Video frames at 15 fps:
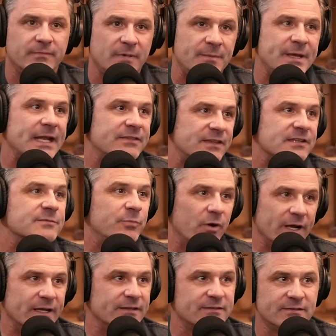I mean, at this
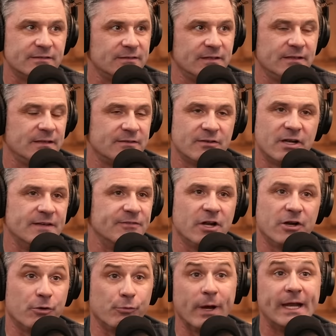point, it's it's not even
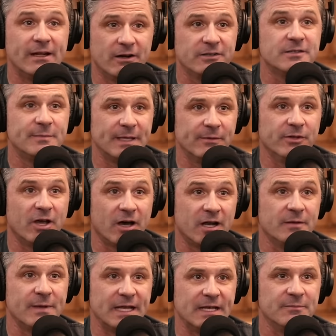on our radar to be able to
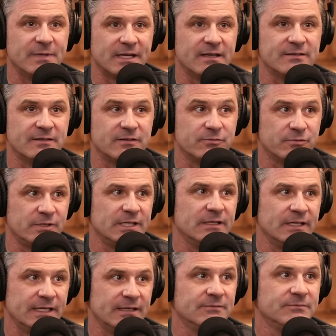automate it because it's
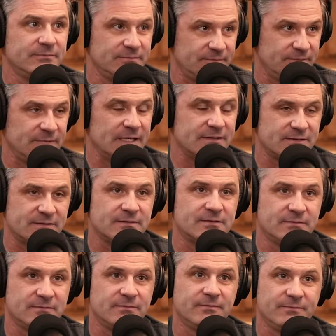really it's
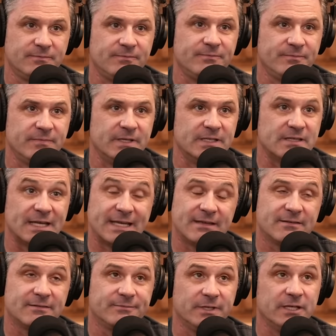mm-hmm. it's
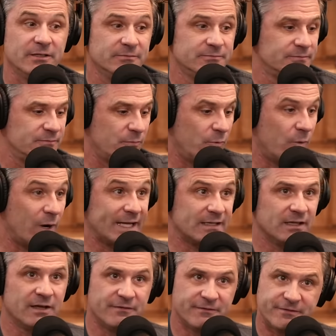like you know white
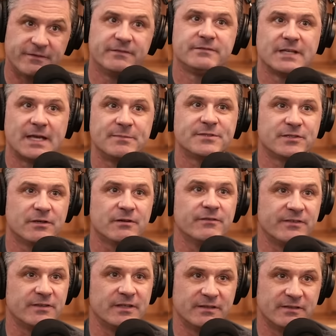glove type
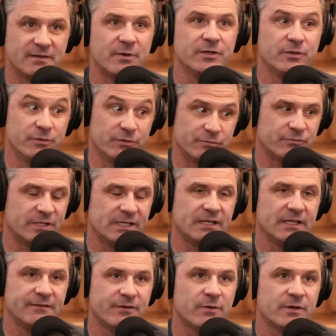service and someone who's
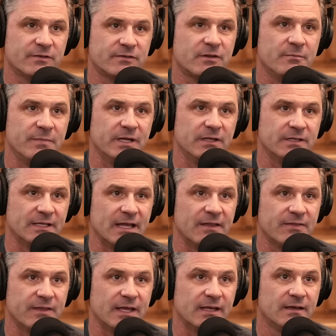really focused on building
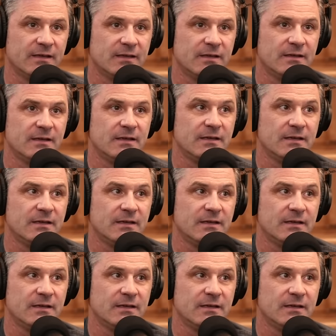that thing. Sure.